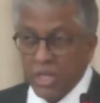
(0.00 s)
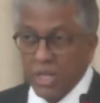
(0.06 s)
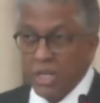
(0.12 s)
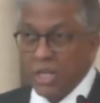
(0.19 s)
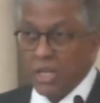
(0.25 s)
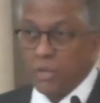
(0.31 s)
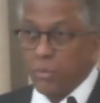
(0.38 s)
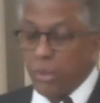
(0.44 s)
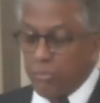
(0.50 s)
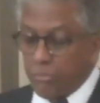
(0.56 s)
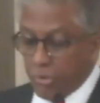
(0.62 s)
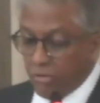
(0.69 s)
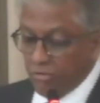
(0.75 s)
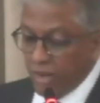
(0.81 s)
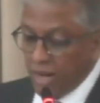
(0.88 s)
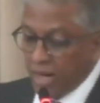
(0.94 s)
It will
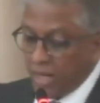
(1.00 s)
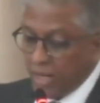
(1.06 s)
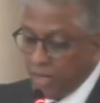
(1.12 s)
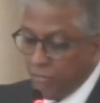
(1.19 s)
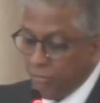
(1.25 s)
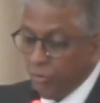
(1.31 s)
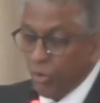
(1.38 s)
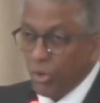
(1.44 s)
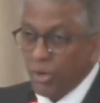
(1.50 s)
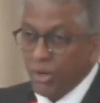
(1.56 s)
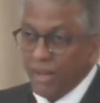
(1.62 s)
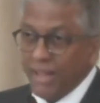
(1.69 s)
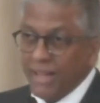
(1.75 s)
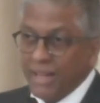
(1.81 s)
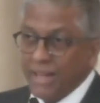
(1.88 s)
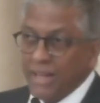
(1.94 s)
provide for
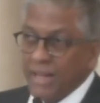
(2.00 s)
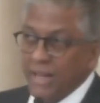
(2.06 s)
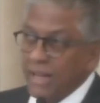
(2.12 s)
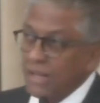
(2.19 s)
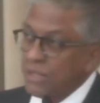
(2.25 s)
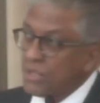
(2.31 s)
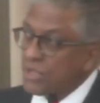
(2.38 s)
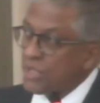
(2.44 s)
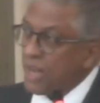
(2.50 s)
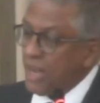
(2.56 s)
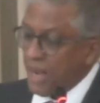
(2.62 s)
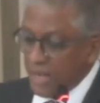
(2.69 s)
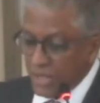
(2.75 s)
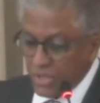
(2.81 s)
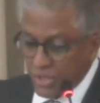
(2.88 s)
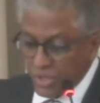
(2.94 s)
enhanced
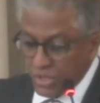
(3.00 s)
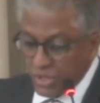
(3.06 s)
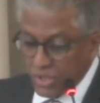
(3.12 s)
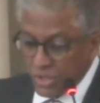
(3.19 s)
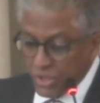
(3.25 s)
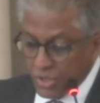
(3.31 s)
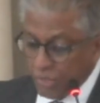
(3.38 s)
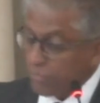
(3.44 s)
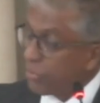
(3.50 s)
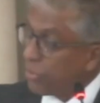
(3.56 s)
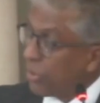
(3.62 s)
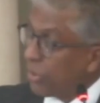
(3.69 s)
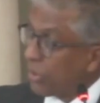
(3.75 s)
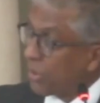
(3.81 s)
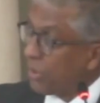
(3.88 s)
ICT support.